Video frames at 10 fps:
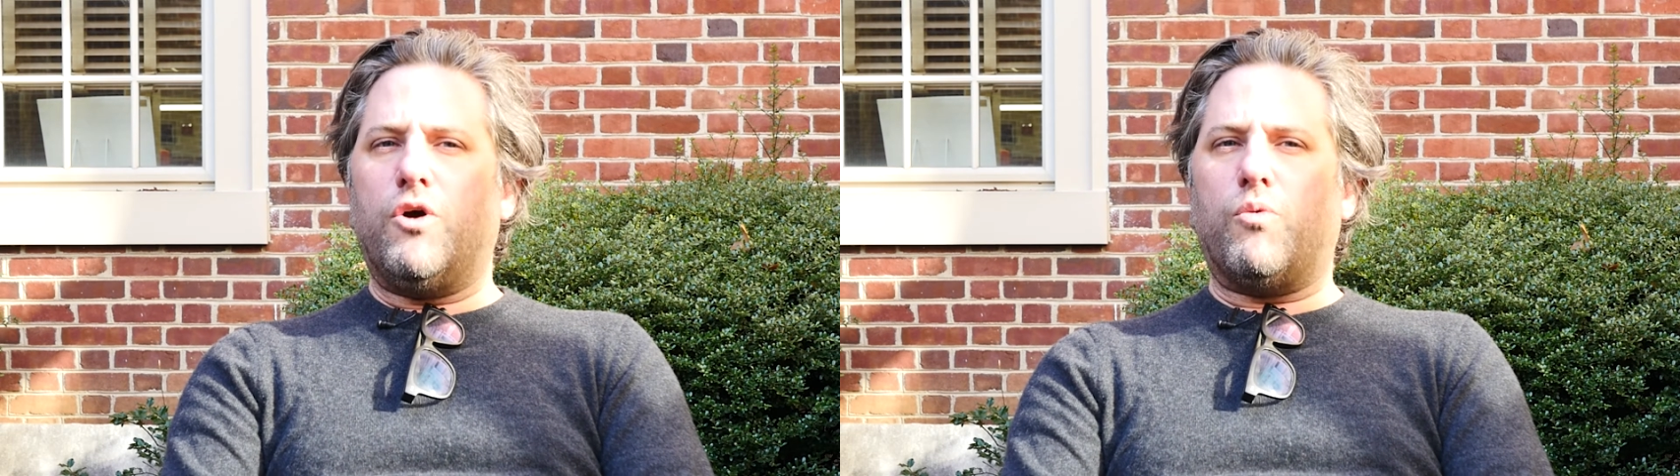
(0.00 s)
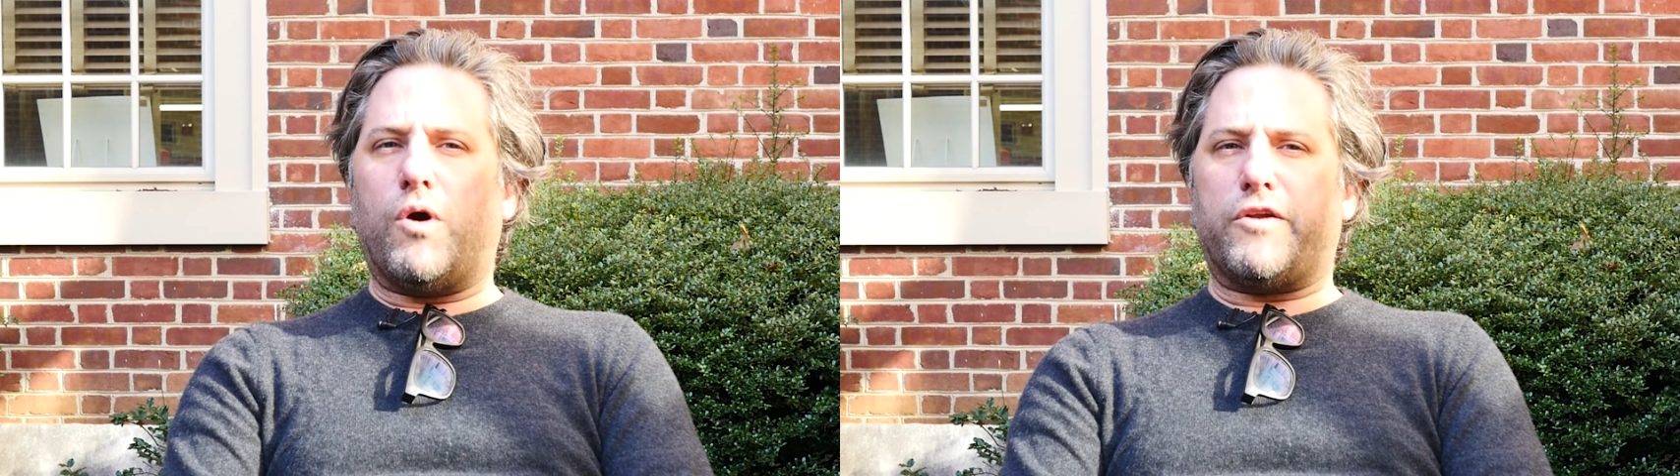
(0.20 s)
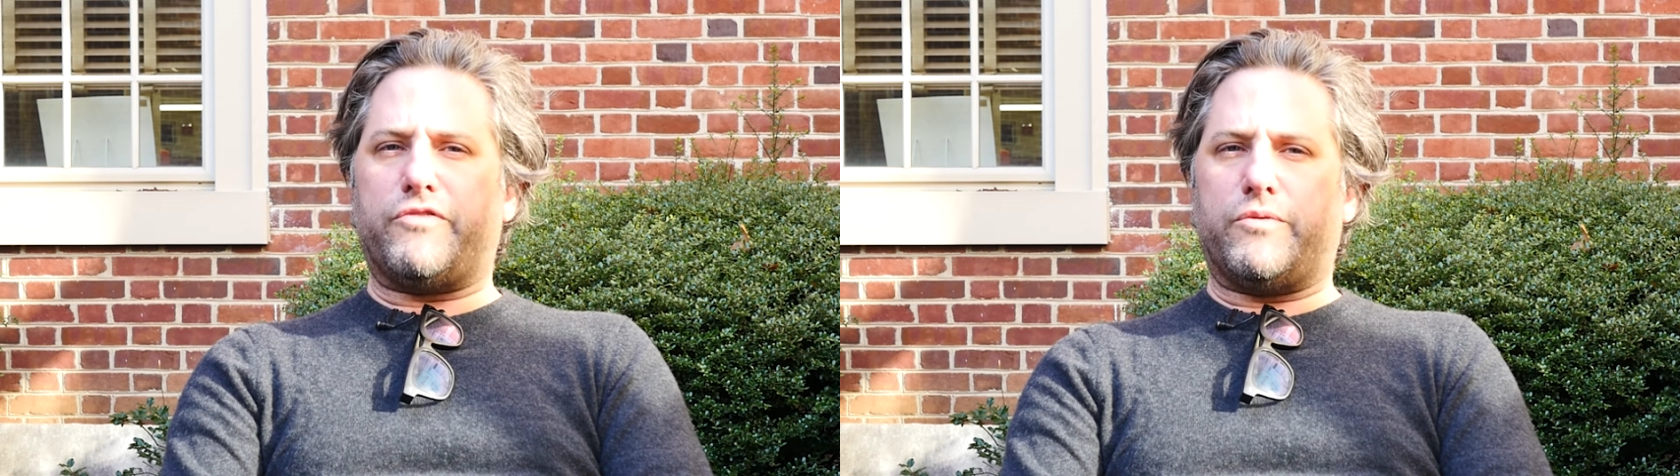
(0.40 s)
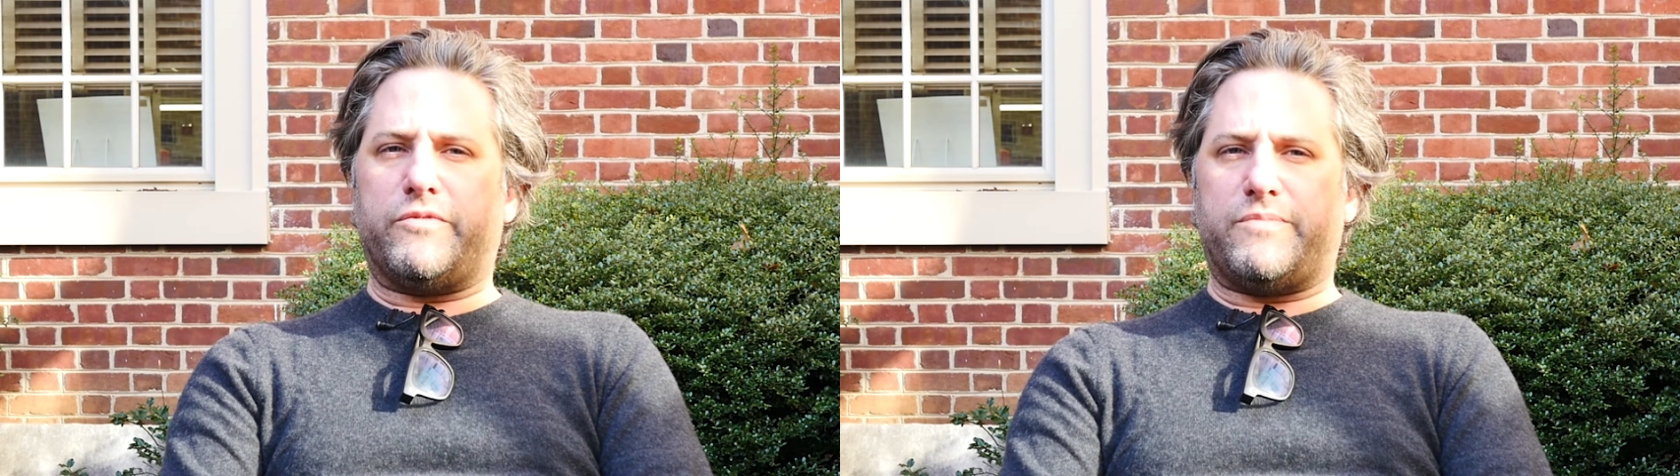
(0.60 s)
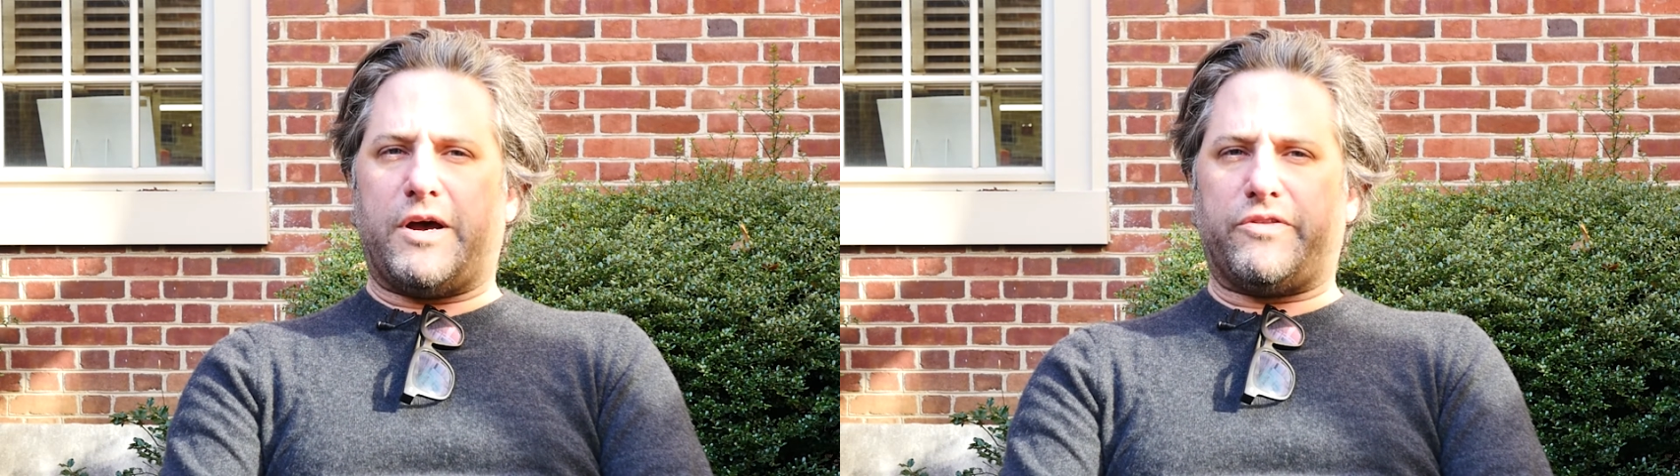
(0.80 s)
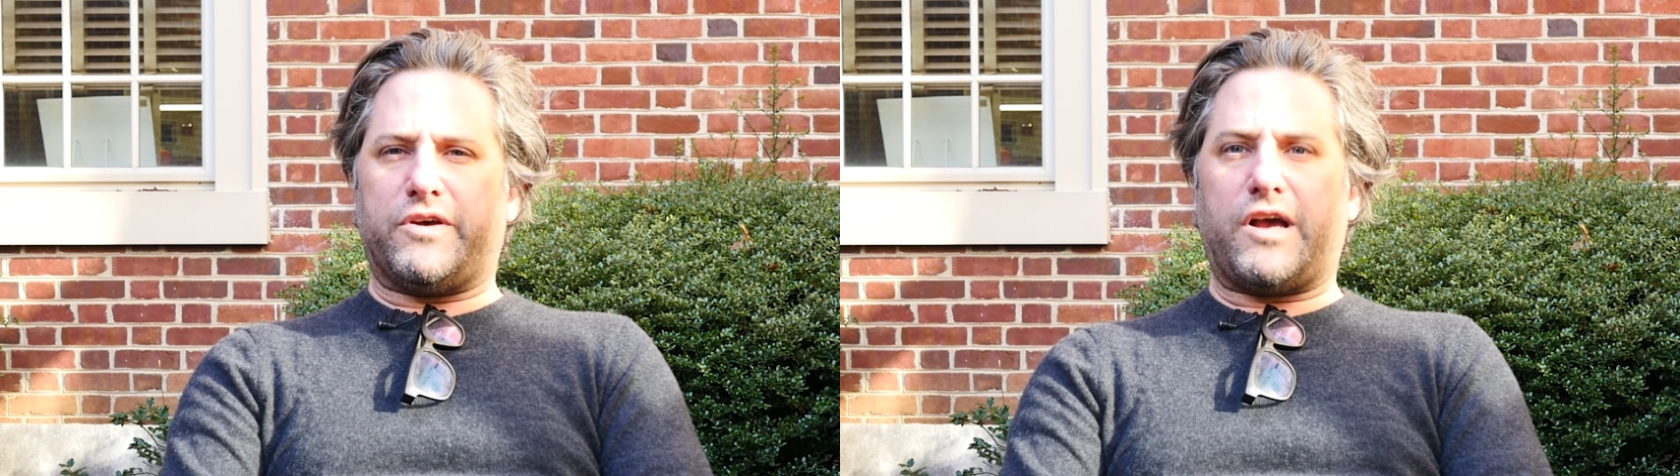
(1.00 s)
One of them is about the